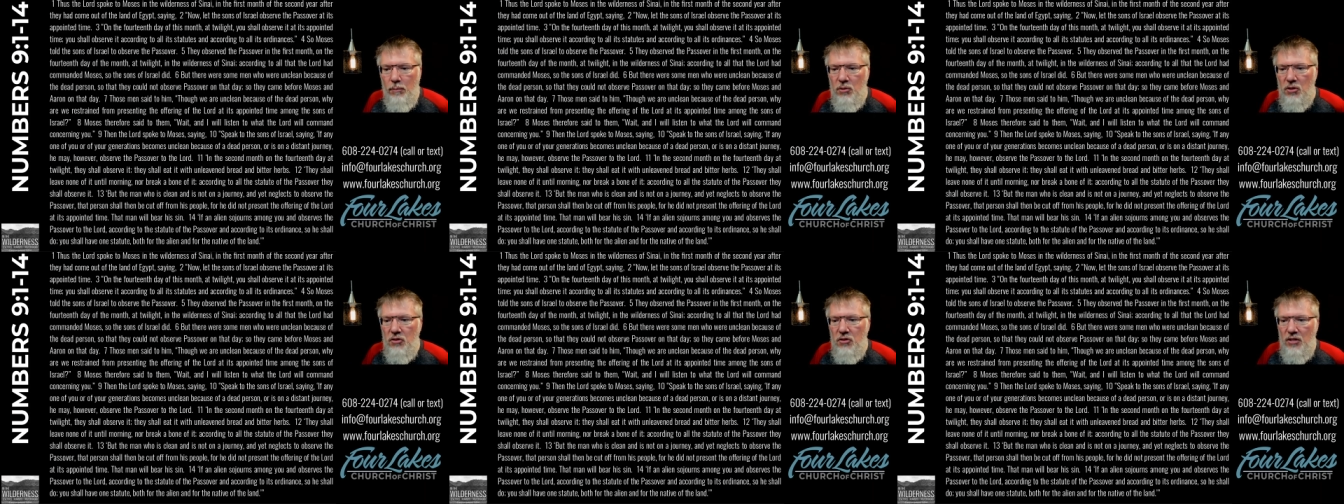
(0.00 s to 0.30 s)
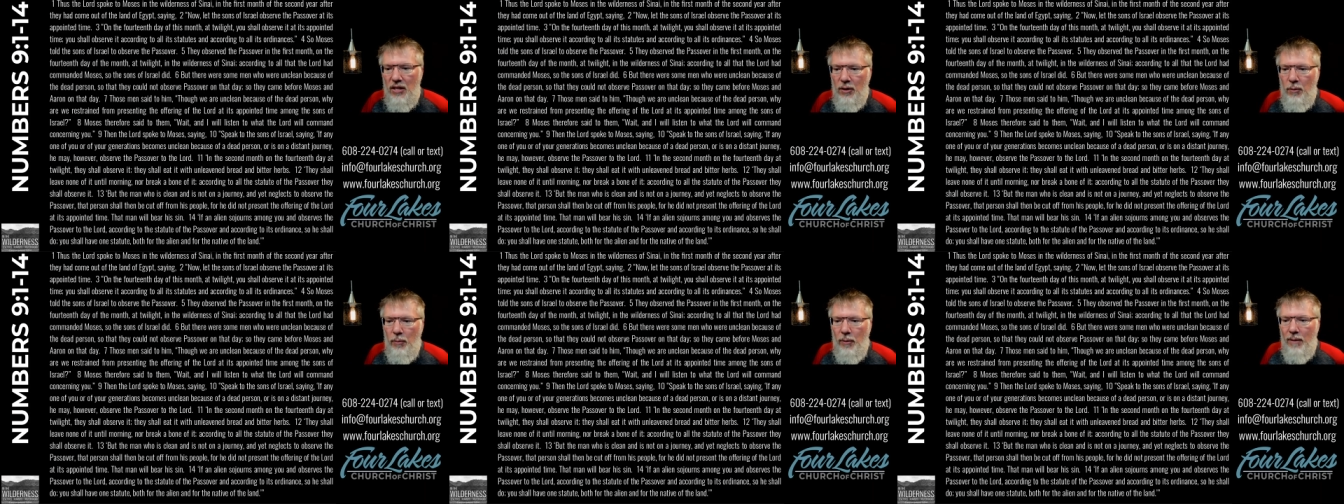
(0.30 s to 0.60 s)
to
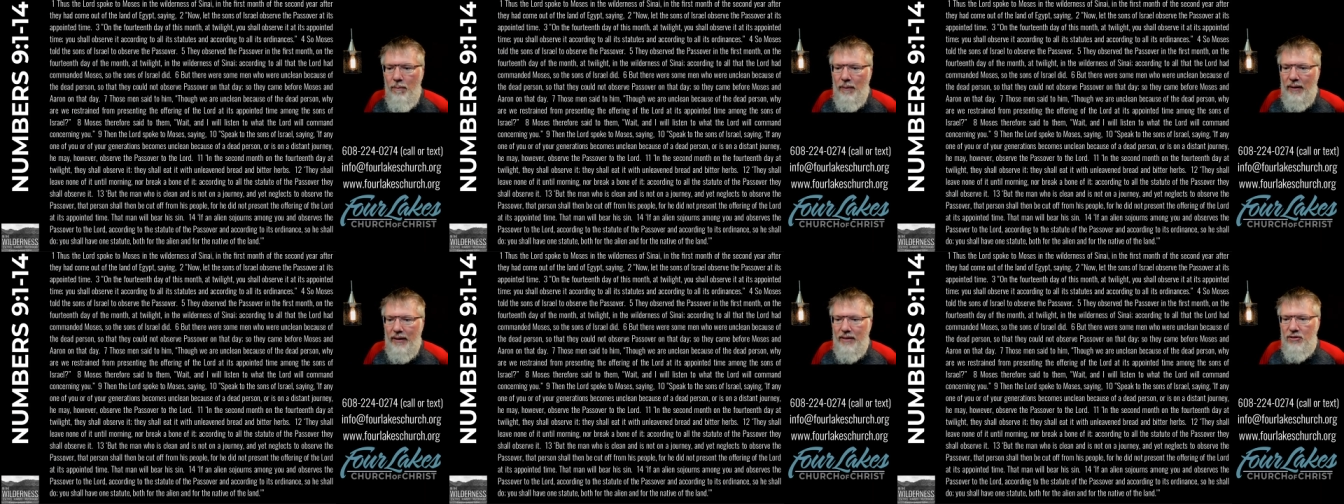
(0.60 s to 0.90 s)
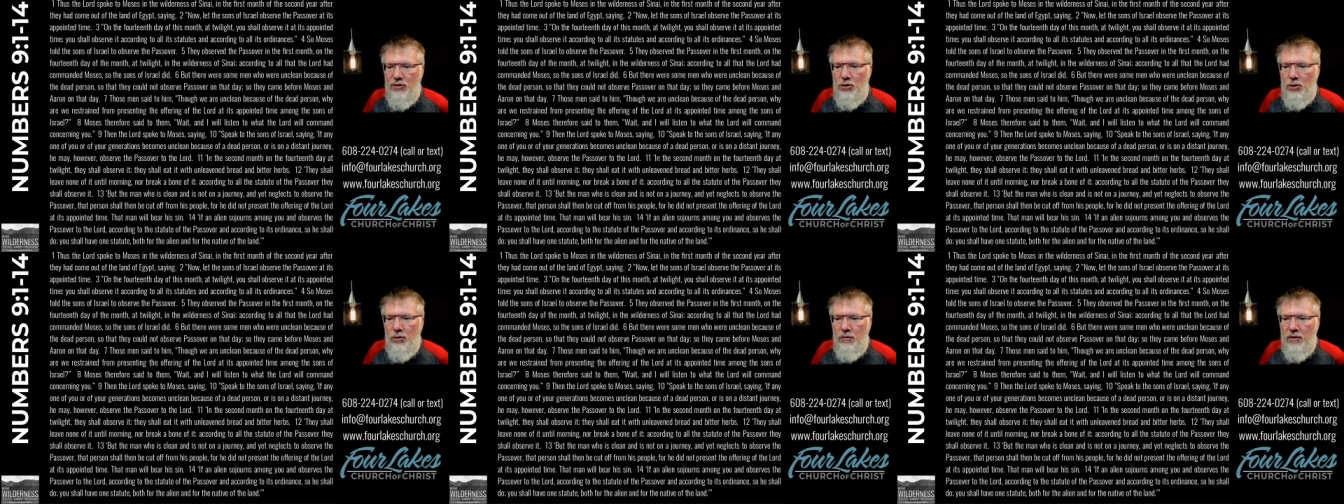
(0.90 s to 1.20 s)
celebrate
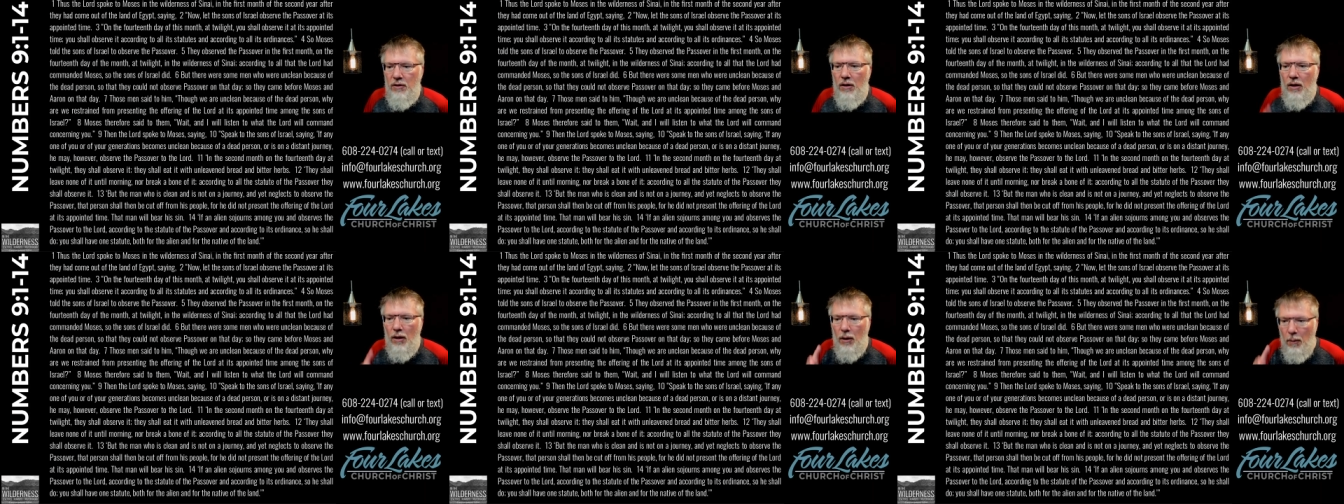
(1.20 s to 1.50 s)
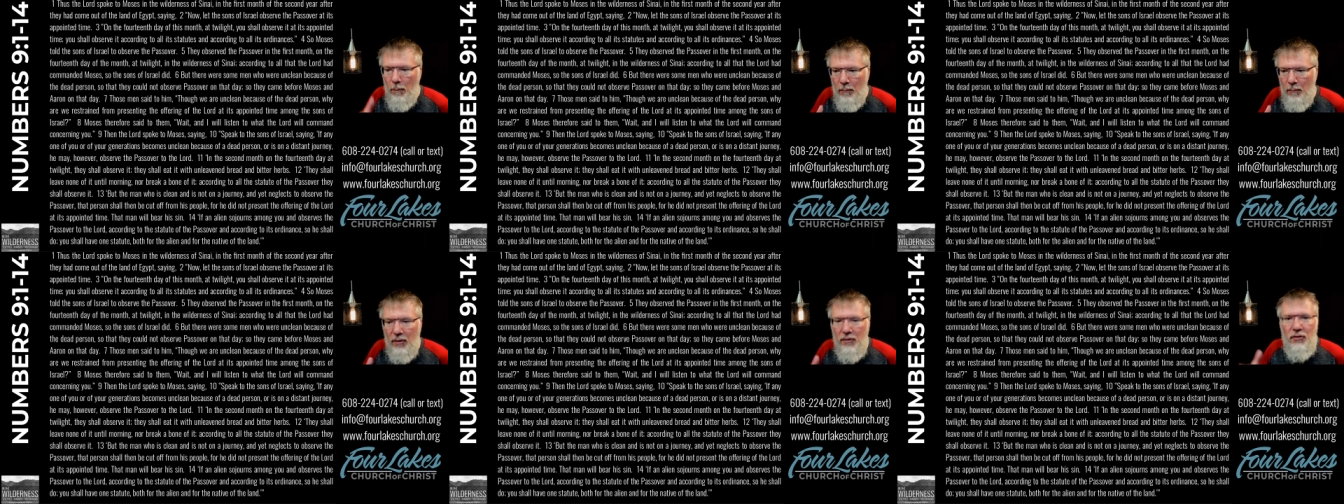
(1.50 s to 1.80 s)
Passover a
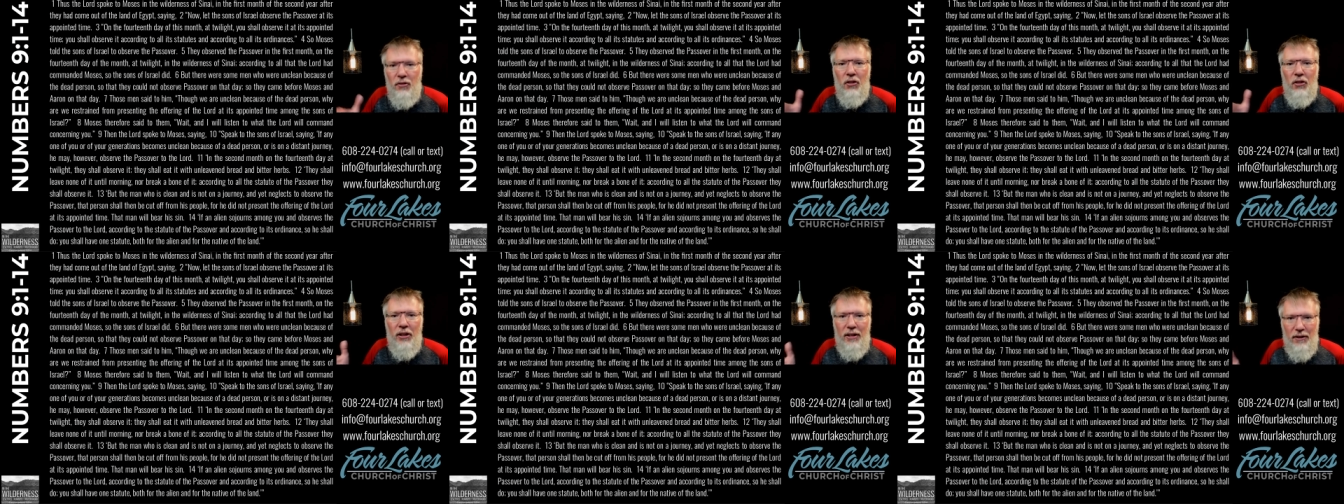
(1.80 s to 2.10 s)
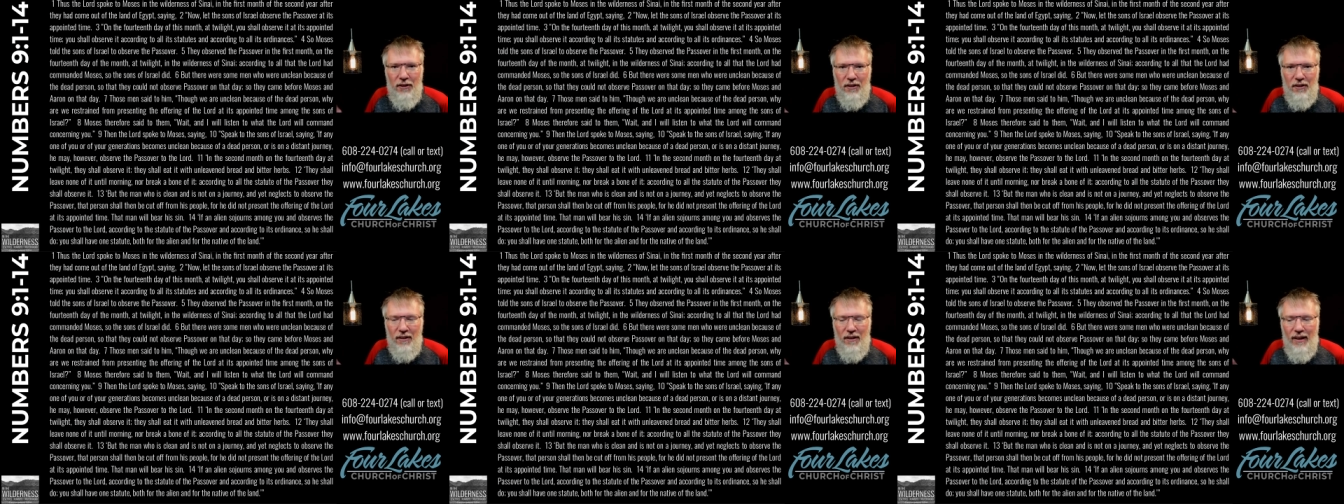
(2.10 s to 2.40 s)
month
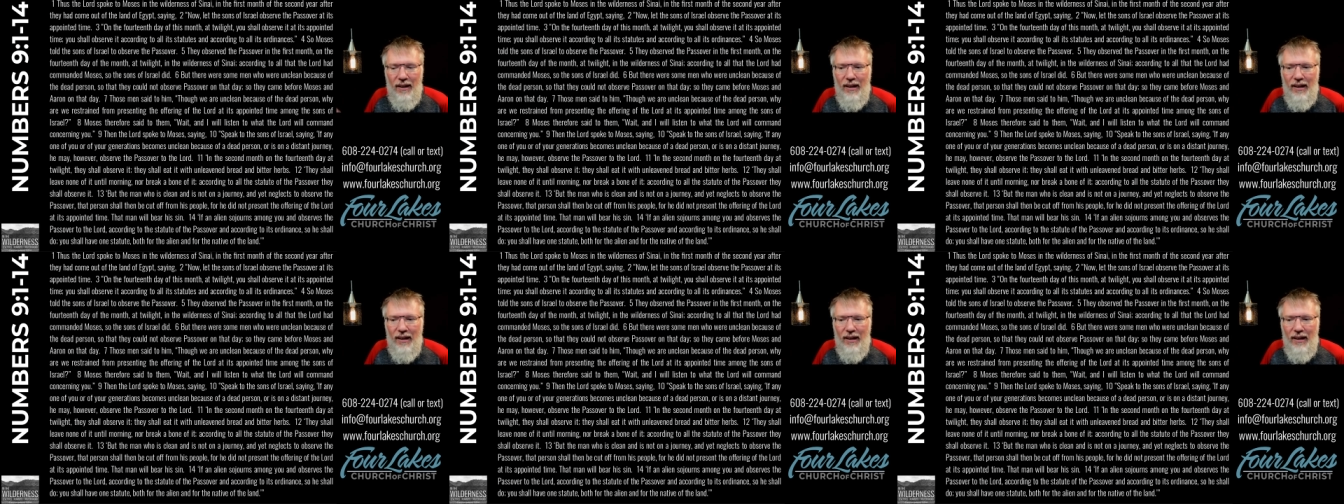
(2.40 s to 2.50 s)
later.